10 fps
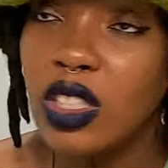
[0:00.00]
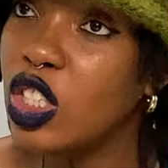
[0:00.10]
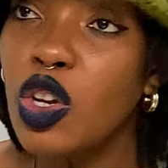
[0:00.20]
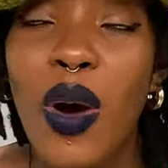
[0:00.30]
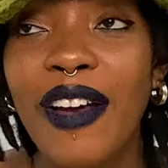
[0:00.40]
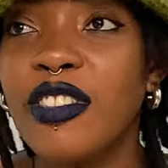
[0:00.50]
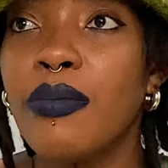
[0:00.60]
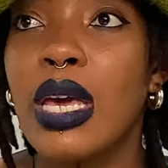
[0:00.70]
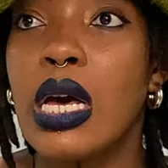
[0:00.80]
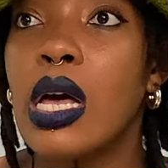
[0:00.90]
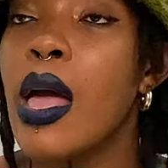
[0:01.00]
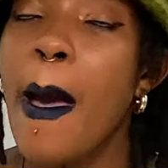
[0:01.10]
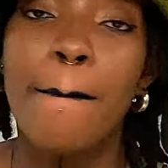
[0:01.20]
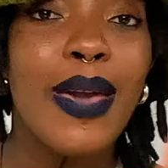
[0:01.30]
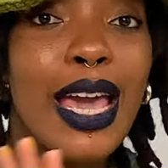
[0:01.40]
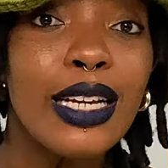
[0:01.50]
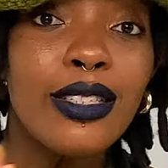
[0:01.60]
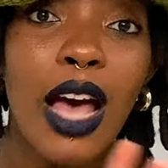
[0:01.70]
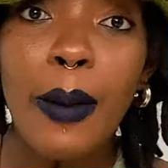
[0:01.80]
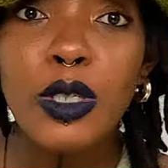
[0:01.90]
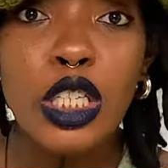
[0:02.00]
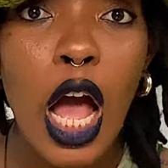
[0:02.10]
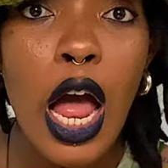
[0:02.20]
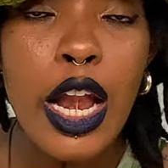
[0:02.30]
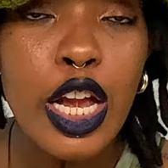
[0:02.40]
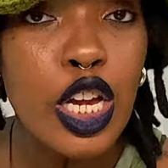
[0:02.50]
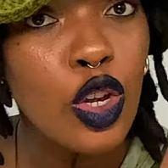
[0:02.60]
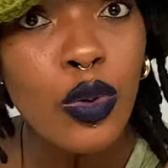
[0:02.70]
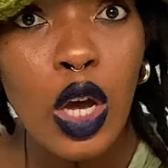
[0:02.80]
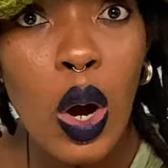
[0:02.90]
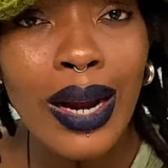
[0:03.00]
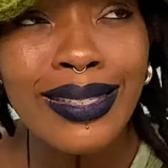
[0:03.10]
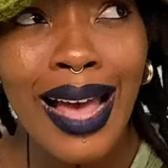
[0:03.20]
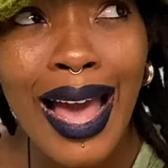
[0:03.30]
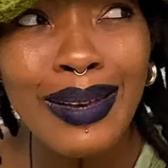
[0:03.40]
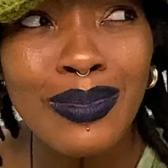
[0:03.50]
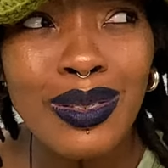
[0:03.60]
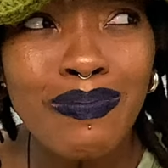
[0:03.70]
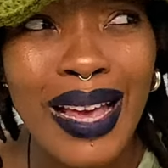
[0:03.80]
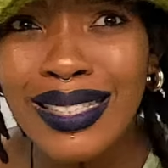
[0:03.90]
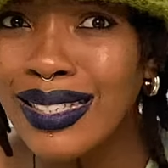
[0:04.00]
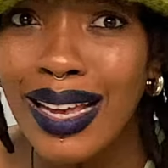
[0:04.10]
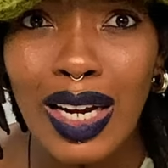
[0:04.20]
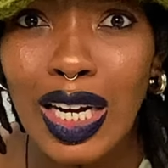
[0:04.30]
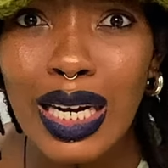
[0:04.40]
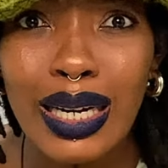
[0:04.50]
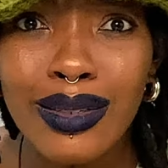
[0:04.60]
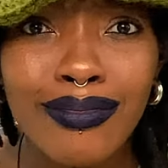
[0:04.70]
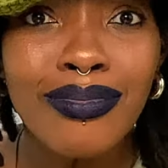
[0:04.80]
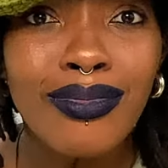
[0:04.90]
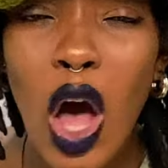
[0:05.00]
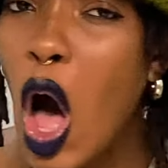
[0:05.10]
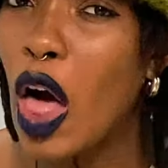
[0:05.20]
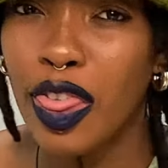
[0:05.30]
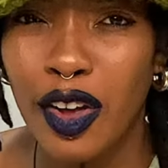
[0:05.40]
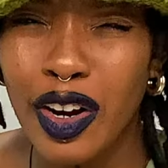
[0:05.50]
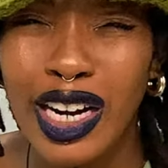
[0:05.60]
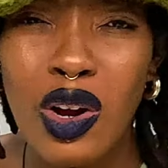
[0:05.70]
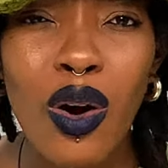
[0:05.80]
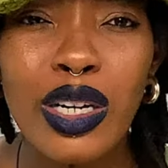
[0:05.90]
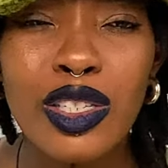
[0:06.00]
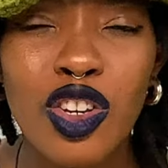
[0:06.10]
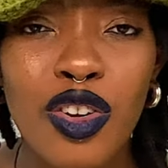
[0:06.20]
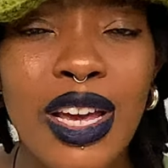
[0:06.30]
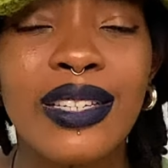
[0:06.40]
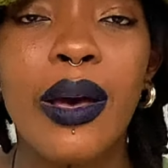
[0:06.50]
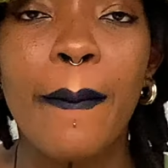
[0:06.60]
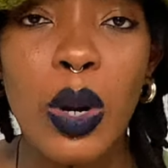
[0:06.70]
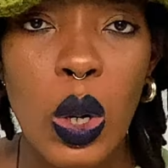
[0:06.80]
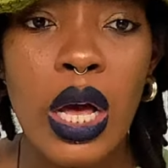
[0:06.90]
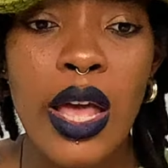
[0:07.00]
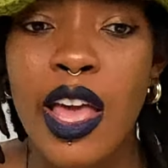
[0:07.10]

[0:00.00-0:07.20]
You don't have to be a big top shot New York Times bestseller author in order to create a book.